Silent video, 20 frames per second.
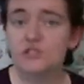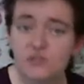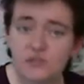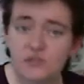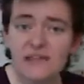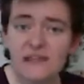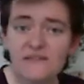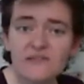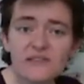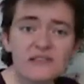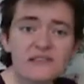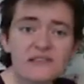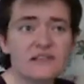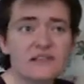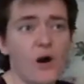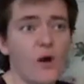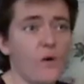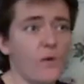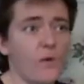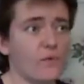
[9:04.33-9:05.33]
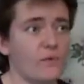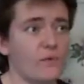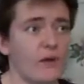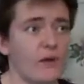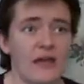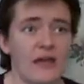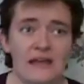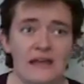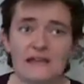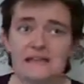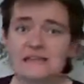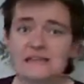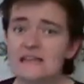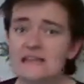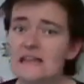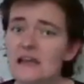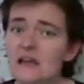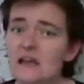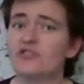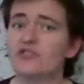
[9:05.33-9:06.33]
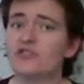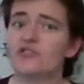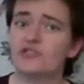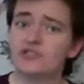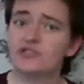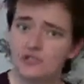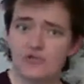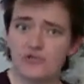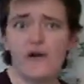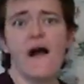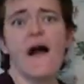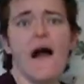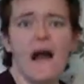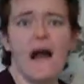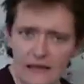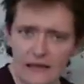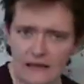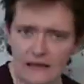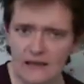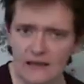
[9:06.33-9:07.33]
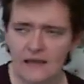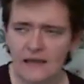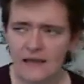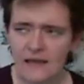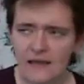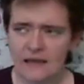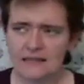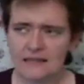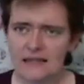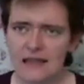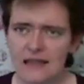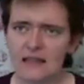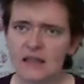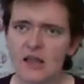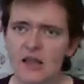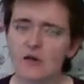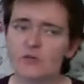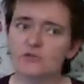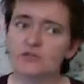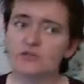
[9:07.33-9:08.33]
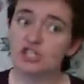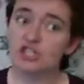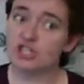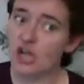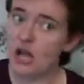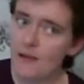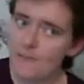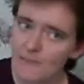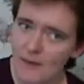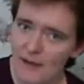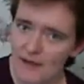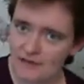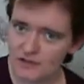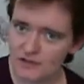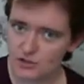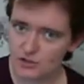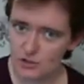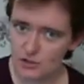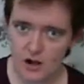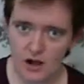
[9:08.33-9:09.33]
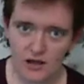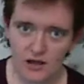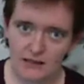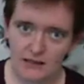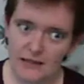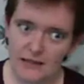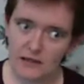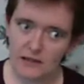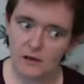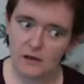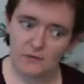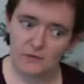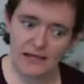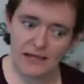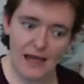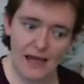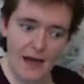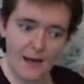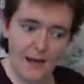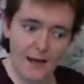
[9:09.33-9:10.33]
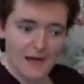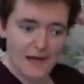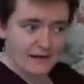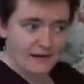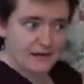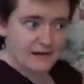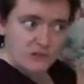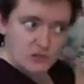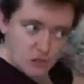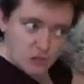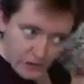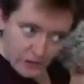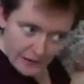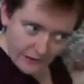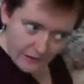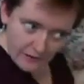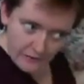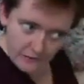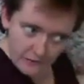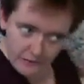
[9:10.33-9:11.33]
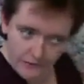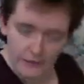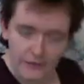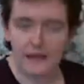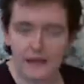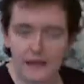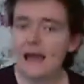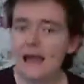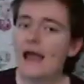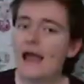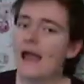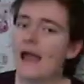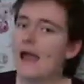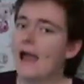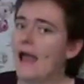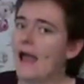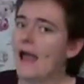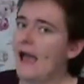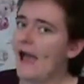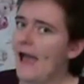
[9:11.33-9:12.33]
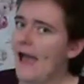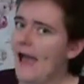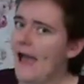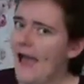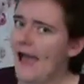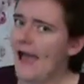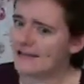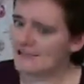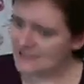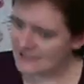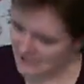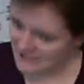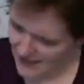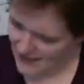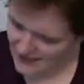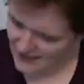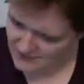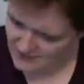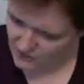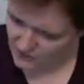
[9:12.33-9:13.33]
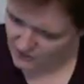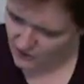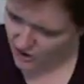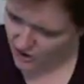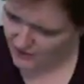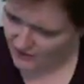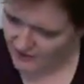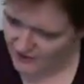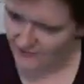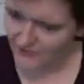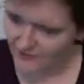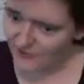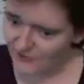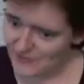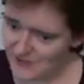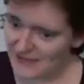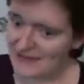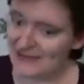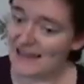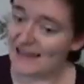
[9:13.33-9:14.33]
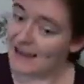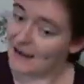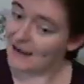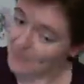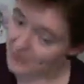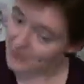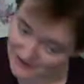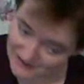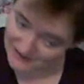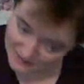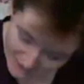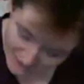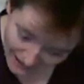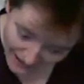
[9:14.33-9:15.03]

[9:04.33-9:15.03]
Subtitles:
to even go near the truck, let alone jump on the truck, let alone get up on the trailer and stand there long enough for me to get up on his